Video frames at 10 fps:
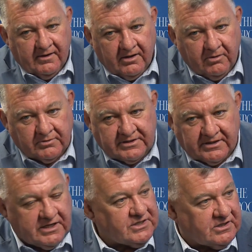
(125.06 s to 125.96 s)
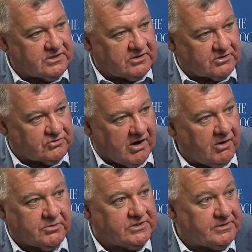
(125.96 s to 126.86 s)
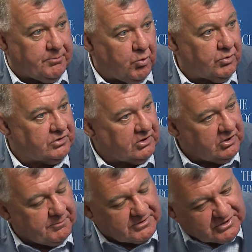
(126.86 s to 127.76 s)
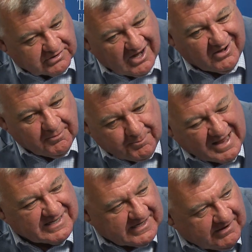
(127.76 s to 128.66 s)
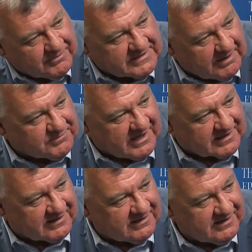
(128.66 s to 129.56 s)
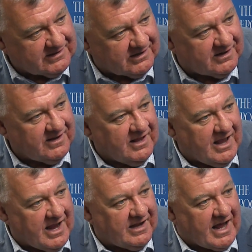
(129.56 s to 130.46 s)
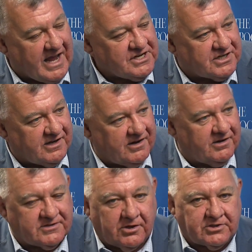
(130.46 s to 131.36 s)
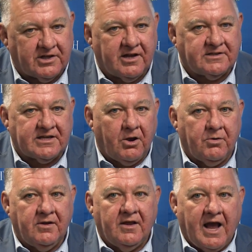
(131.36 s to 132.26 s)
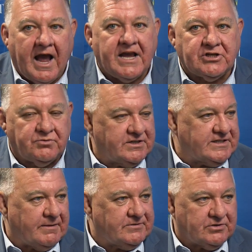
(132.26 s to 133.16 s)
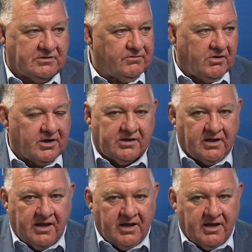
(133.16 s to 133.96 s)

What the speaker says: It was indigenous to Australia, which is important to learn, but you don't embed it in every subject. And Asia, as though Asia is some sort of like